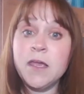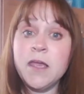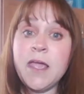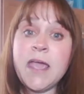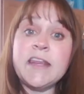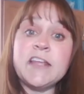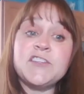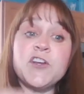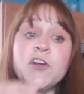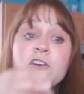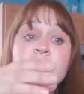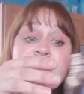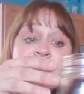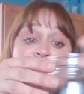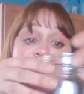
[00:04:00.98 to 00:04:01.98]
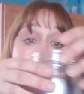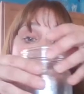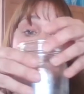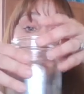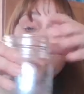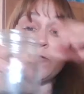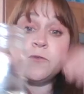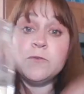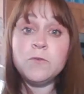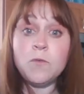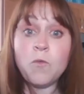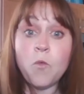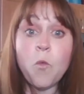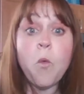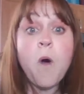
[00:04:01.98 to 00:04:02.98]
and it turned into
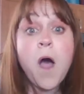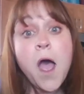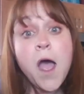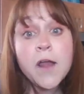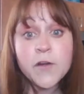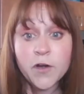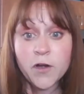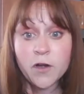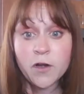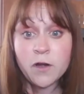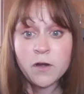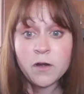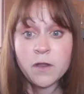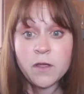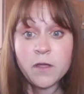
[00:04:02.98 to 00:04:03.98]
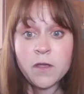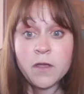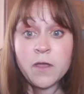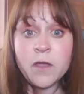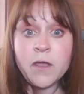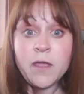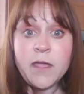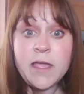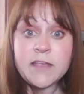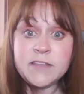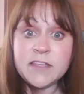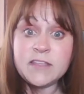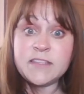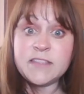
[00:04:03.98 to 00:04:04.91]
water, is it